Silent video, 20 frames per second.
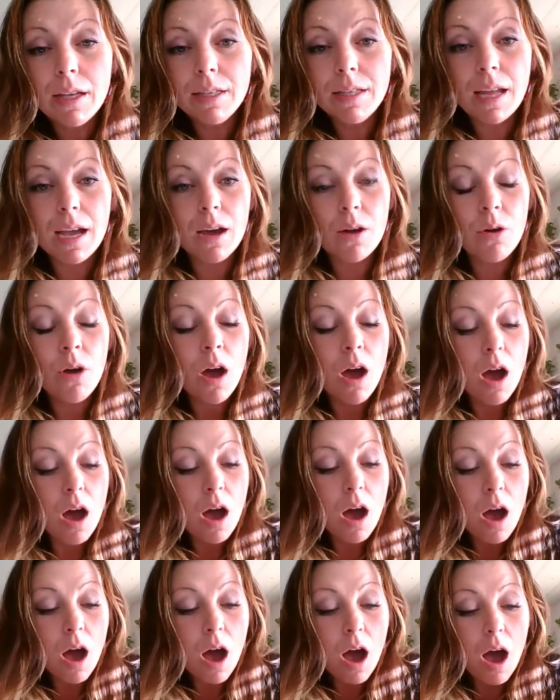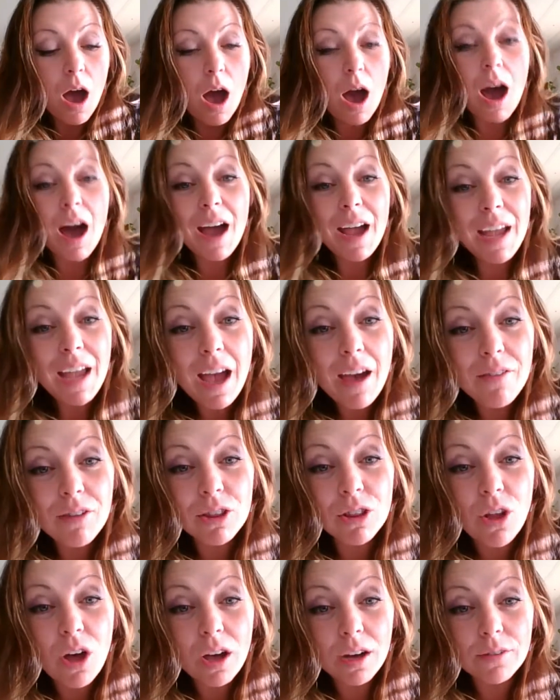Now, I have a
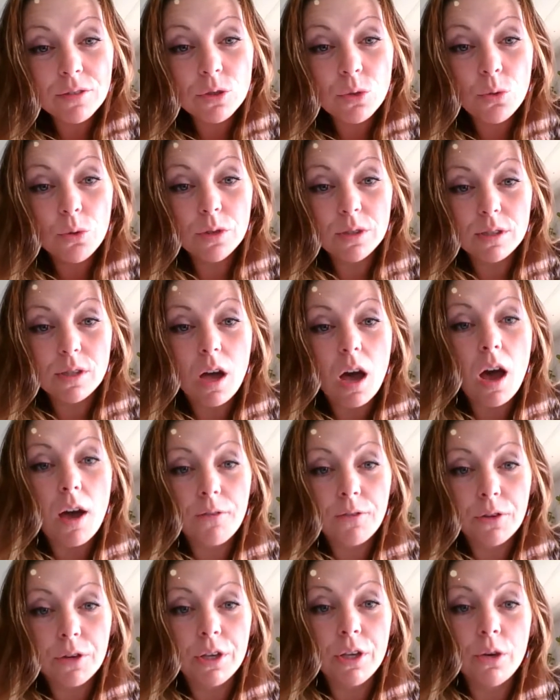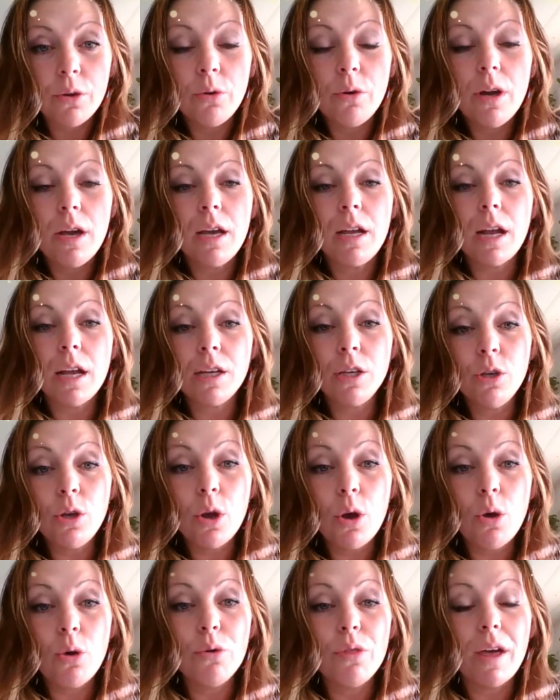lot of tools to offer you, and I
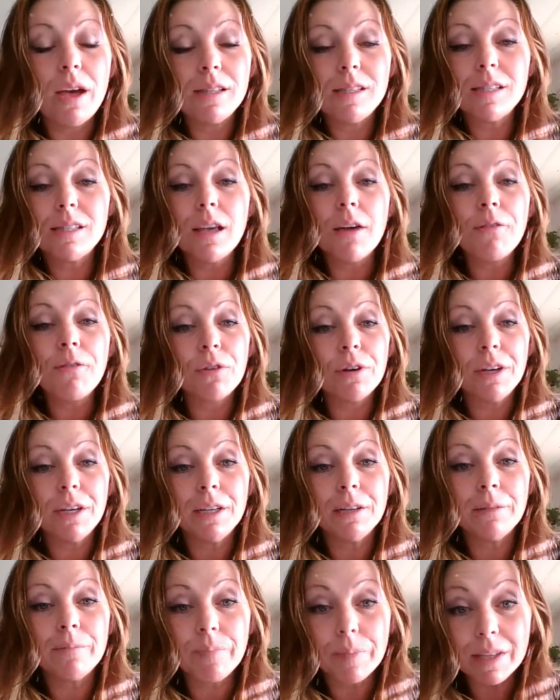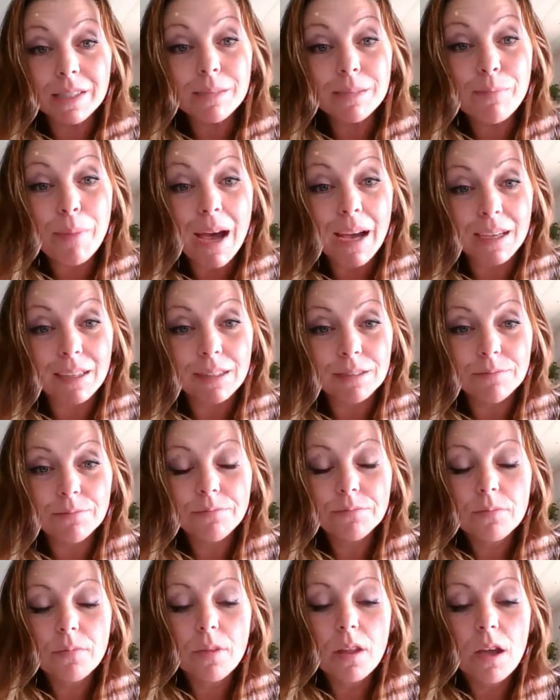know that suffering is bad.
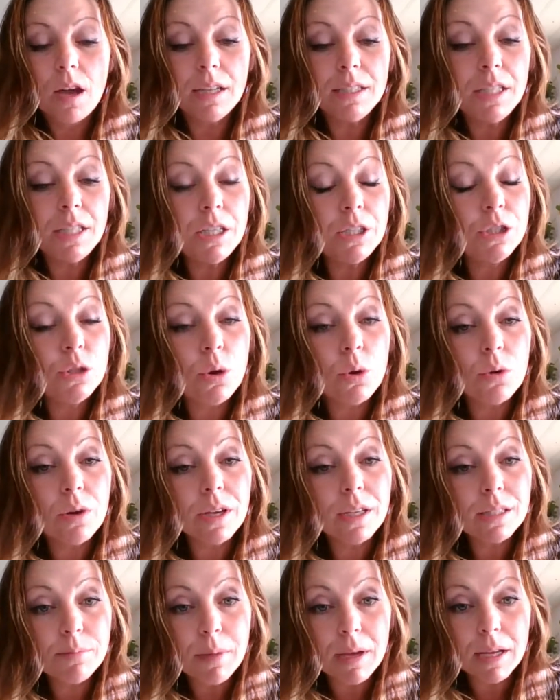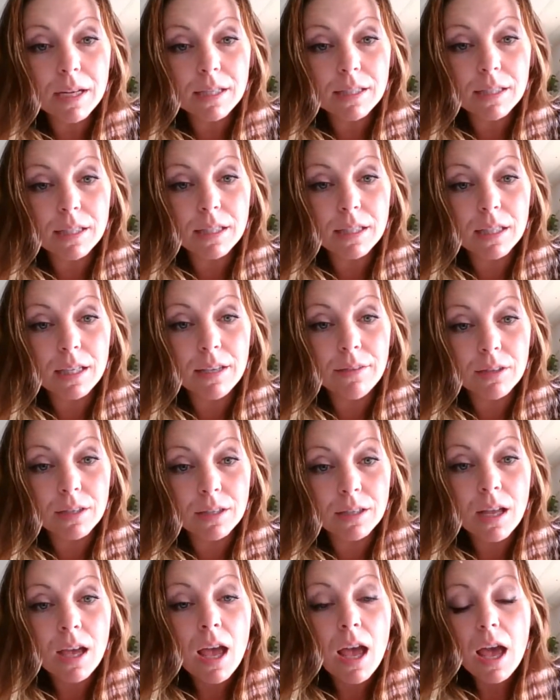I teach yoga as medicine,
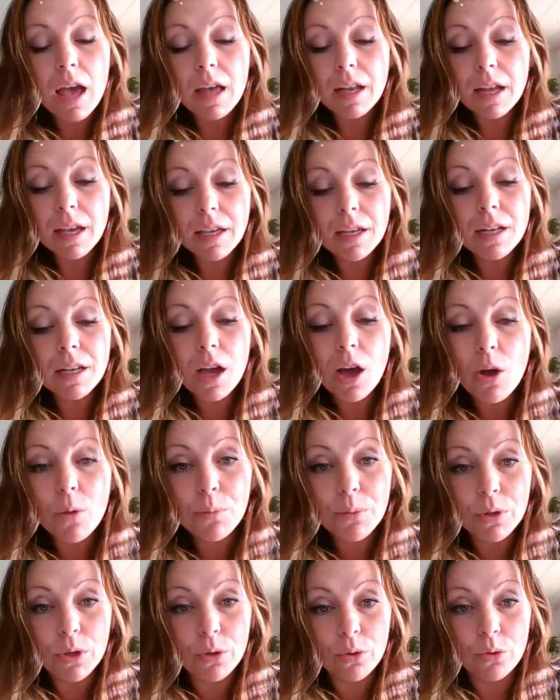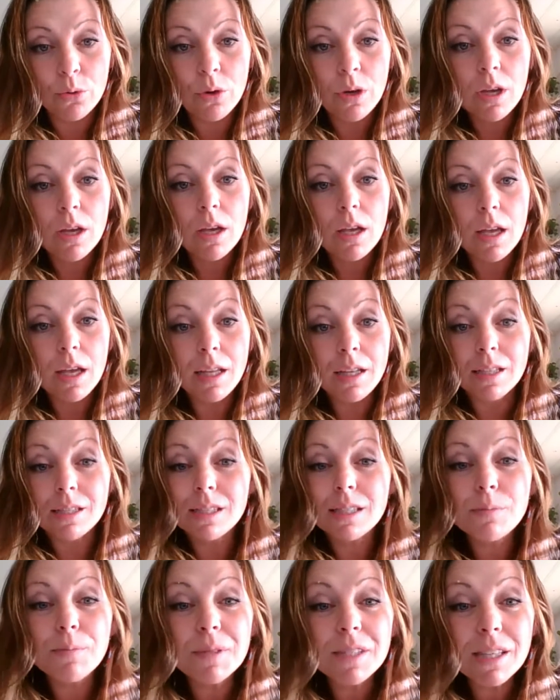even, and I can help you in
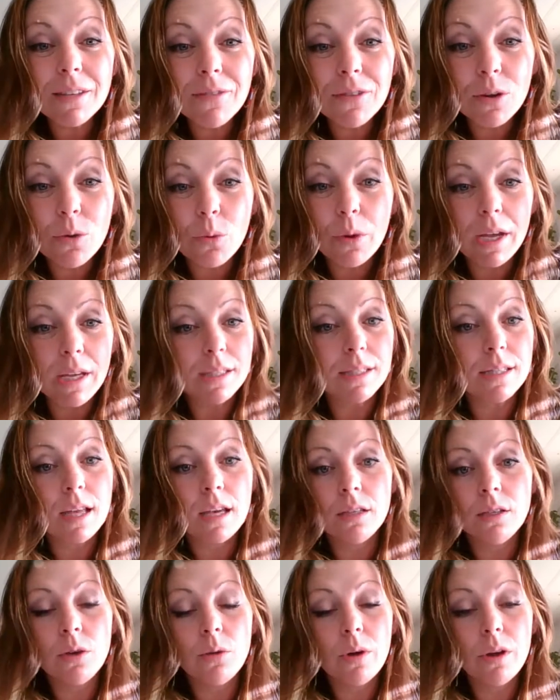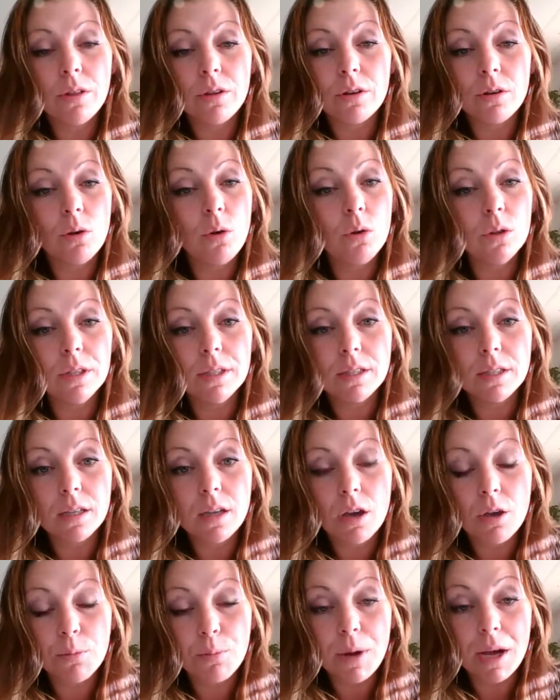specific ways that no other holistic
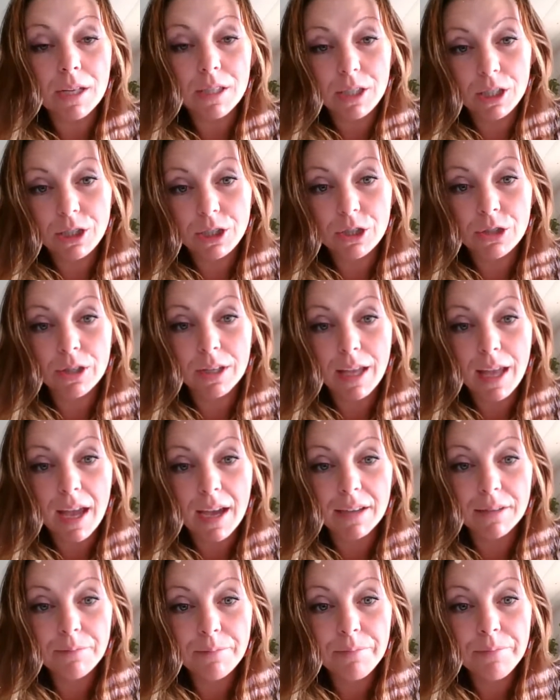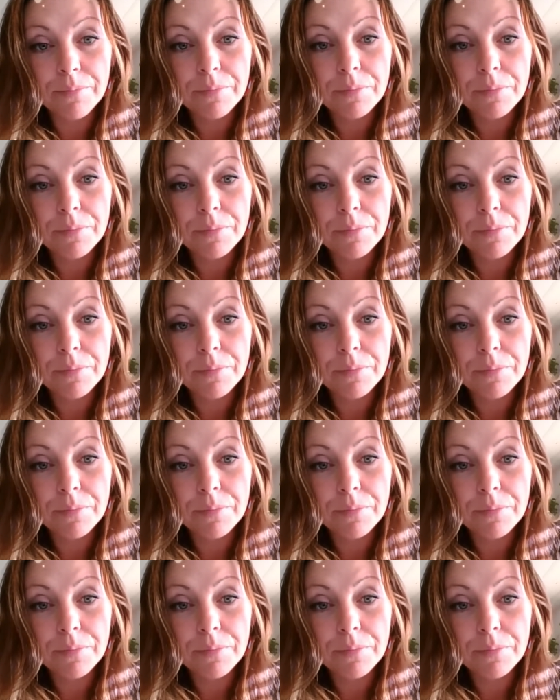health practitioner can.